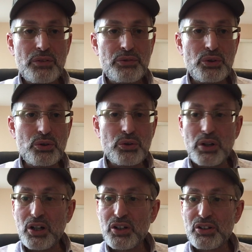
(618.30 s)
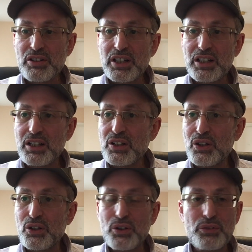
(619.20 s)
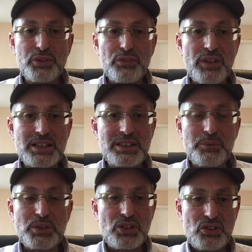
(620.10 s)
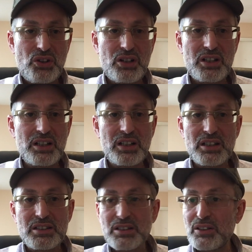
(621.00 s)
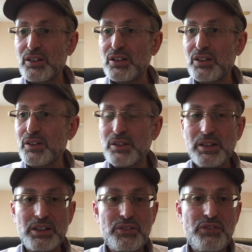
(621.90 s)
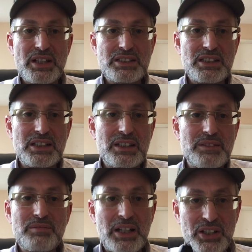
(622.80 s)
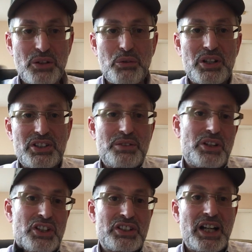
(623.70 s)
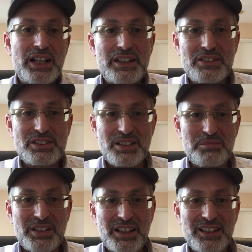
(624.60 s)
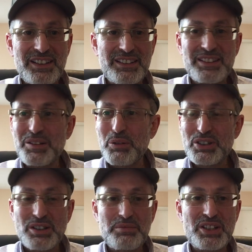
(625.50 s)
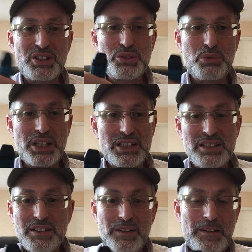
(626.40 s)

if you're hungry or if you fancy a piece of chocolate or and you fancy and you don't want you're on your diet or something and you want something sweet